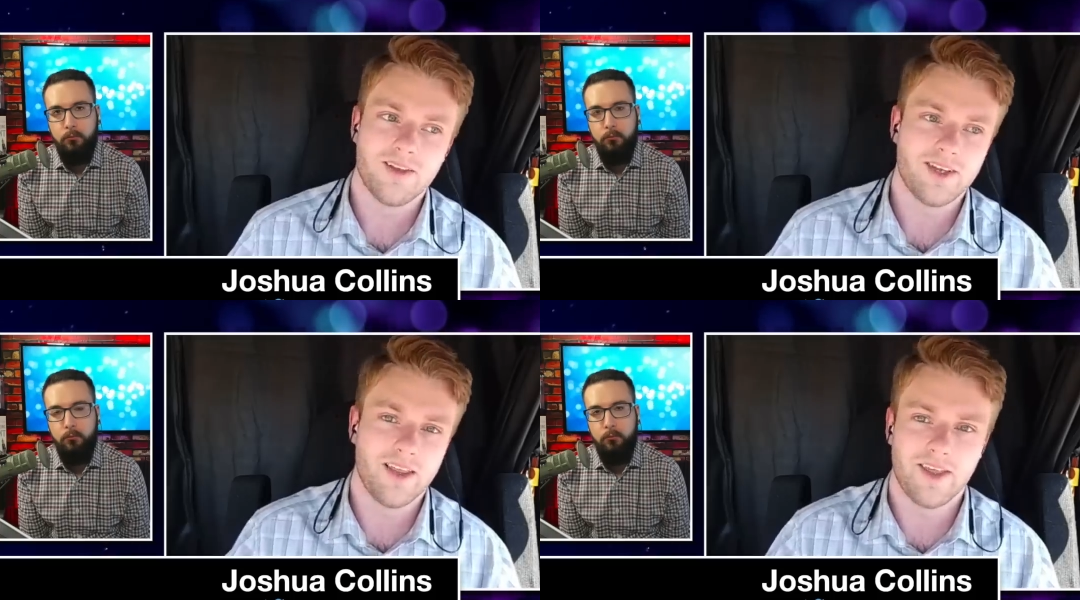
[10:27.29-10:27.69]

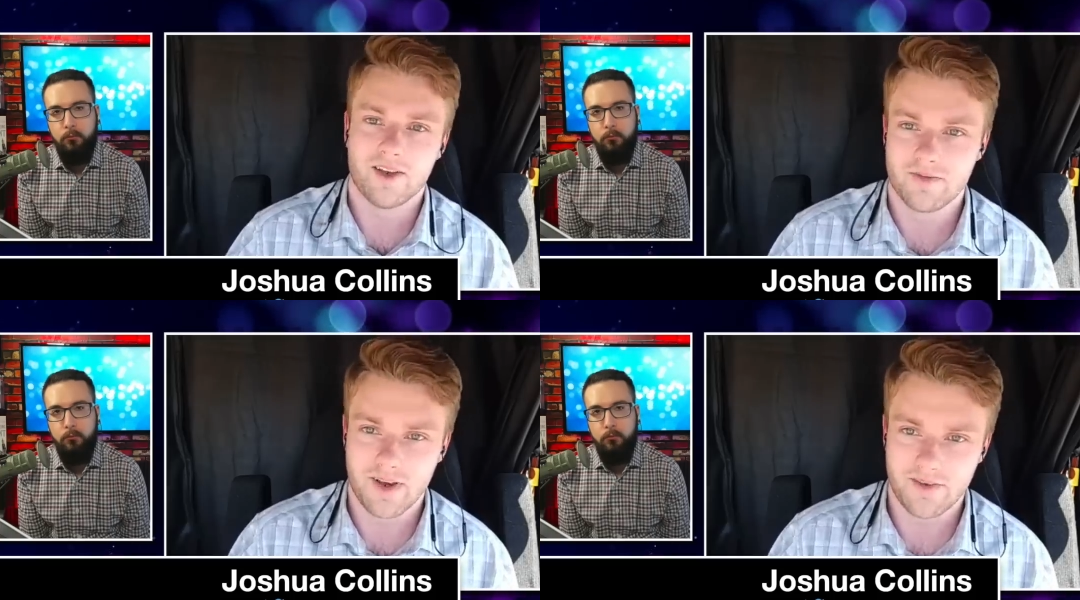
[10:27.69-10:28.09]
Speaker 1: ten
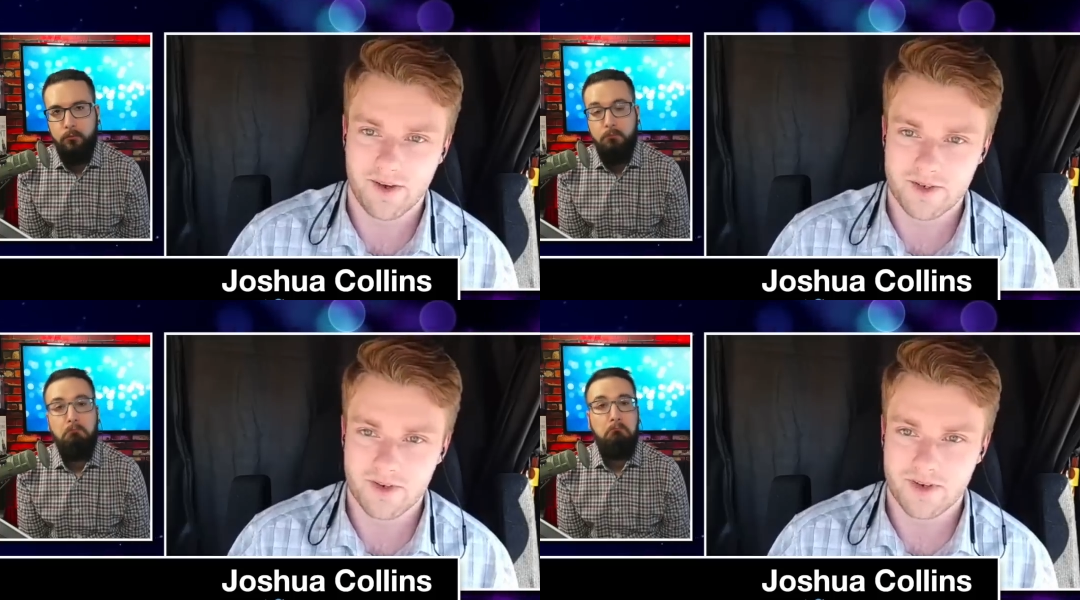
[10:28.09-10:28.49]
thousand five
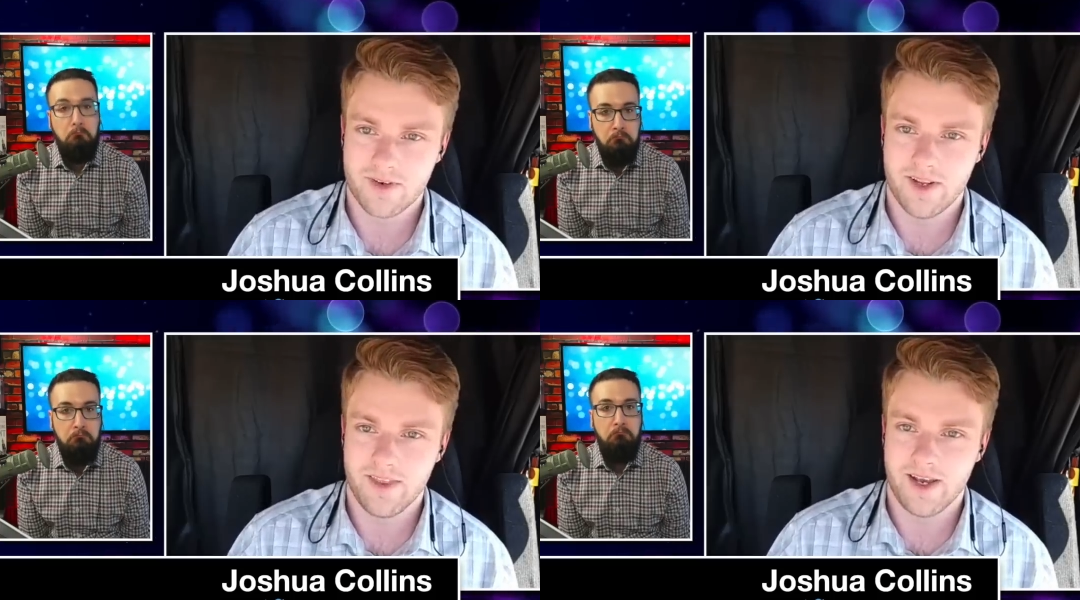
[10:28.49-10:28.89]
hundred.
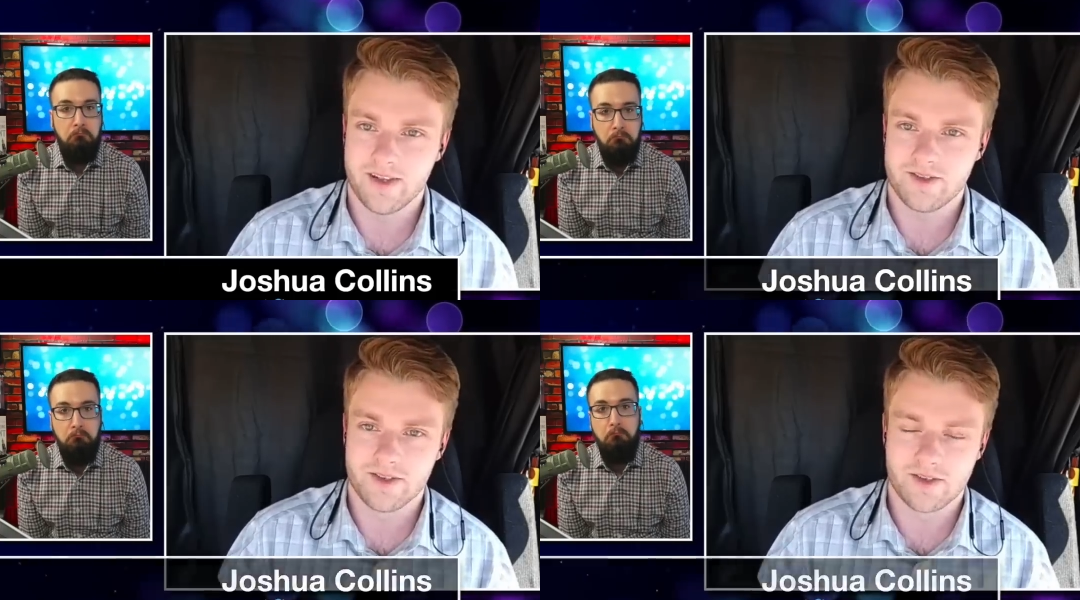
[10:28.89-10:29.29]
And that
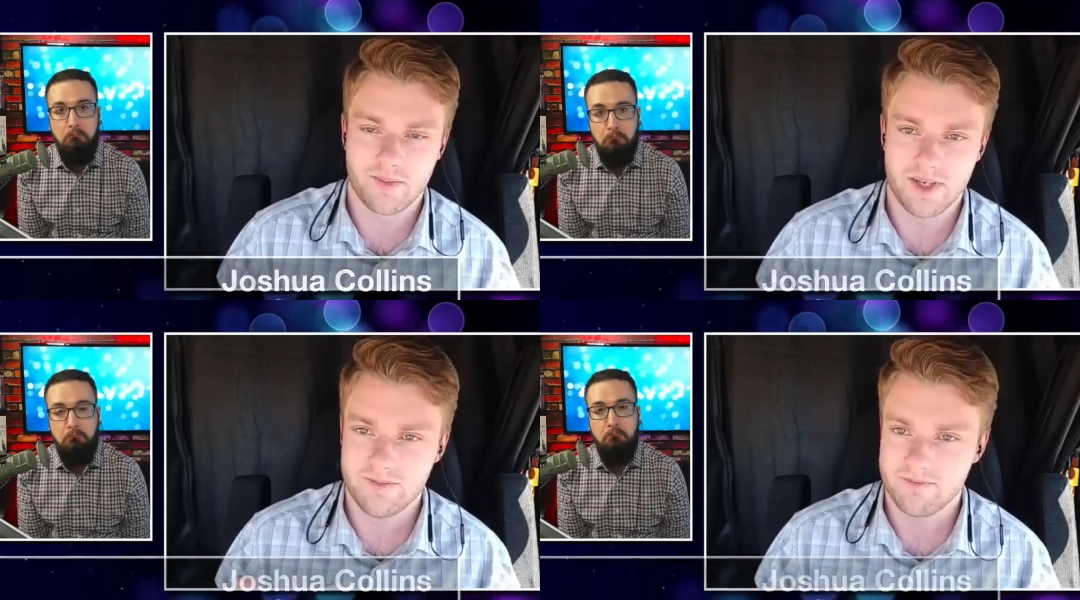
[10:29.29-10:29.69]
is just
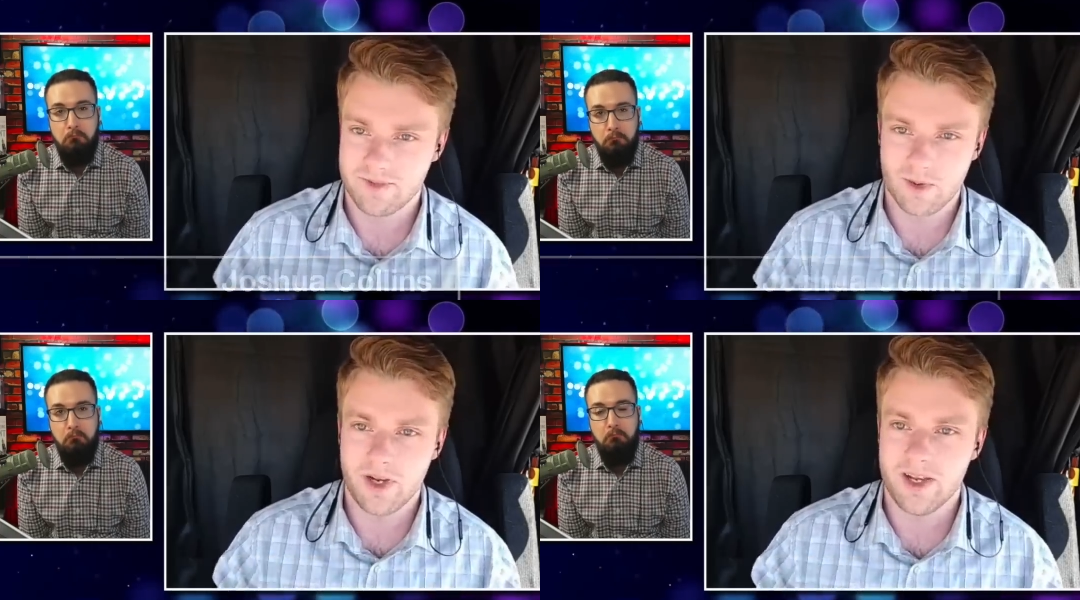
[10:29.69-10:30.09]
me
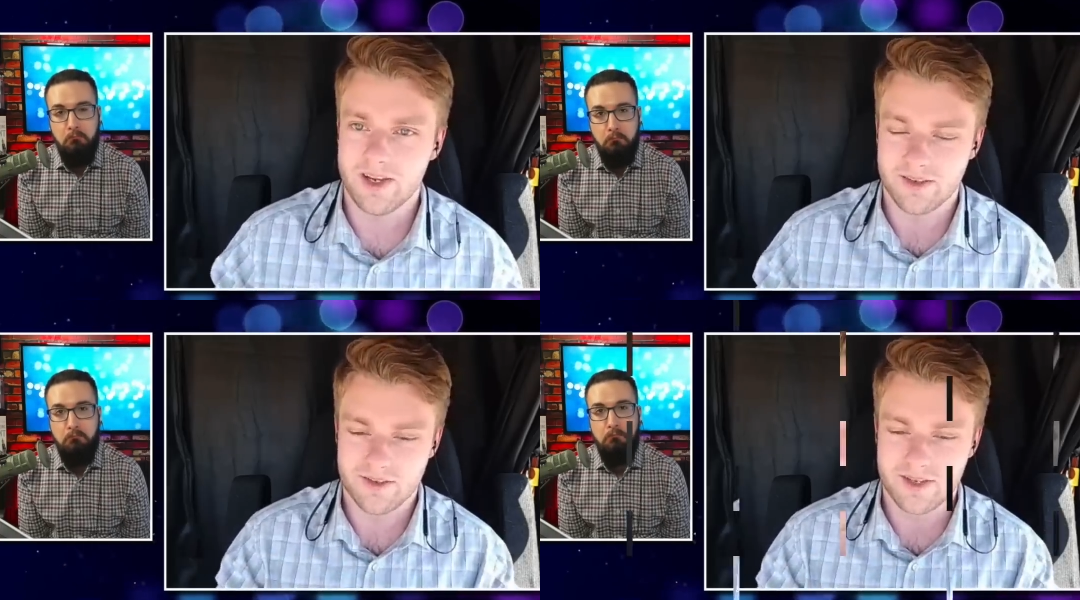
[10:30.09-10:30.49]
tweeting and